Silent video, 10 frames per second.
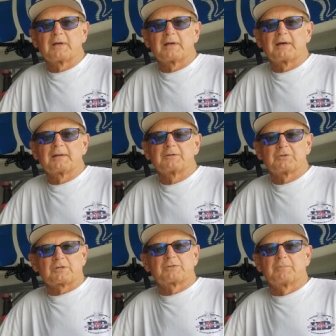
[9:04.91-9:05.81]
and
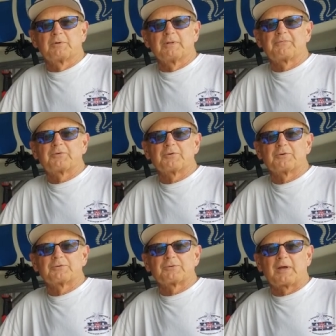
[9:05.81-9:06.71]
adjustable
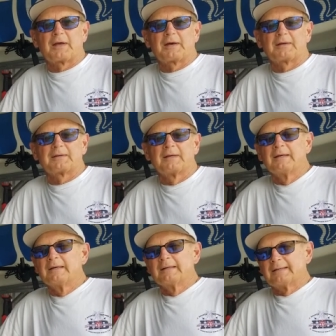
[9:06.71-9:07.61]
lifters and
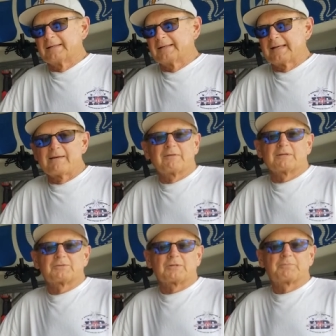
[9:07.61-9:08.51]
uh, even a
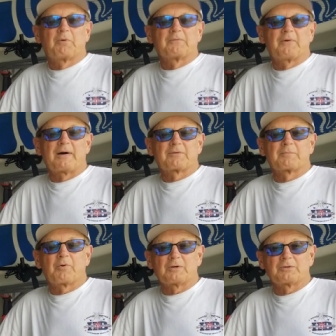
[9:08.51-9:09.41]
6.5
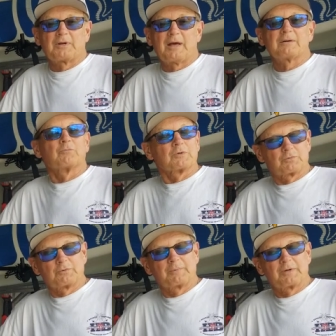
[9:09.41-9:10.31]
compression head,
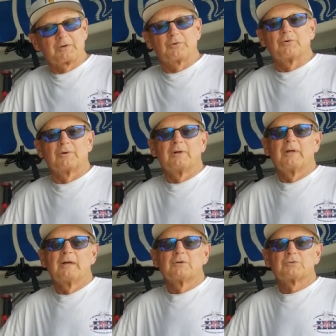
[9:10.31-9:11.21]
which will be cool.
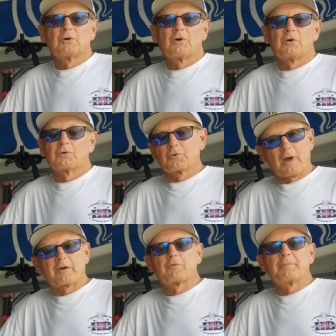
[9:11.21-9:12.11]
So
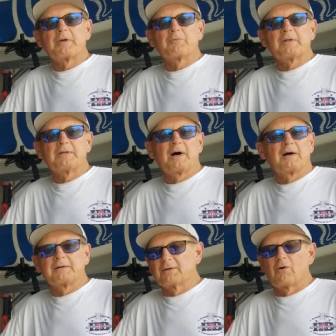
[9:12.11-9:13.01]
crank will be
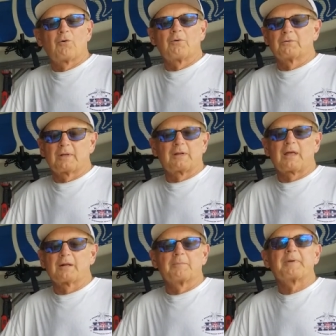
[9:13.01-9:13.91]
redone, a whole it,
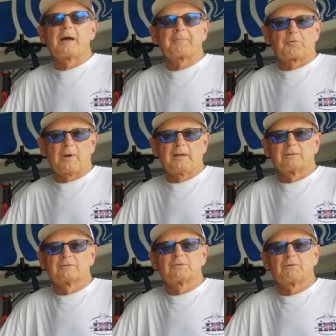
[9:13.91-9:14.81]
will be
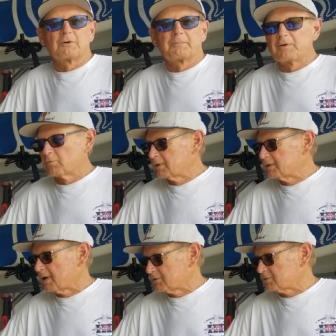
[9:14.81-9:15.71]
upgraded, so it'll be really
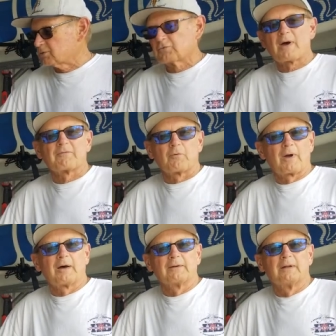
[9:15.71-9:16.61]
nice to drive
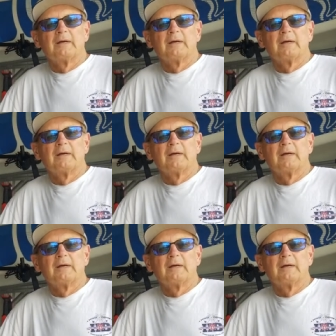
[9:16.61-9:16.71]
around.